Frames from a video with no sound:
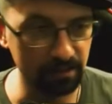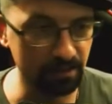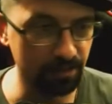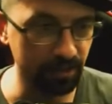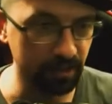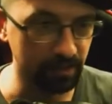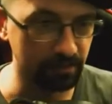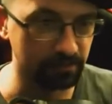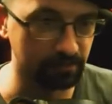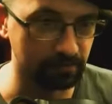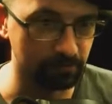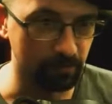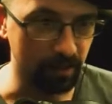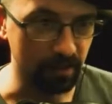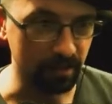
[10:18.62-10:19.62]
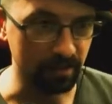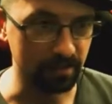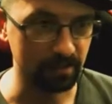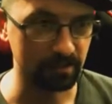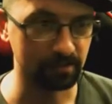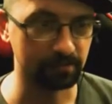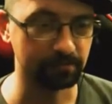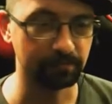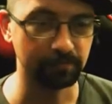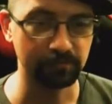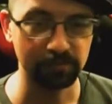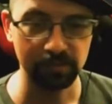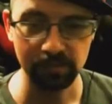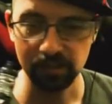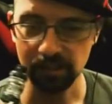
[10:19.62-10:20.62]
shit with this.
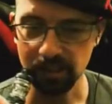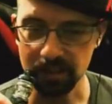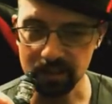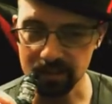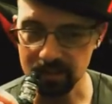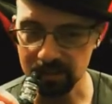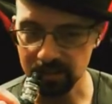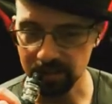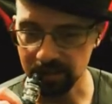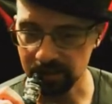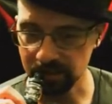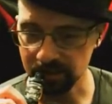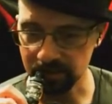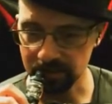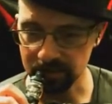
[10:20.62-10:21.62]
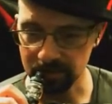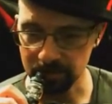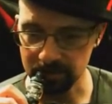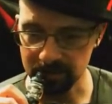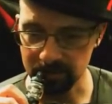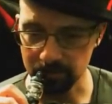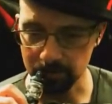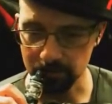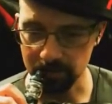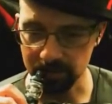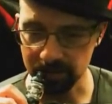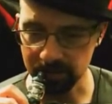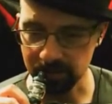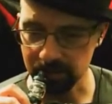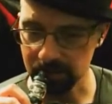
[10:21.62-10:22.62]
I just need, let me see, one more thing.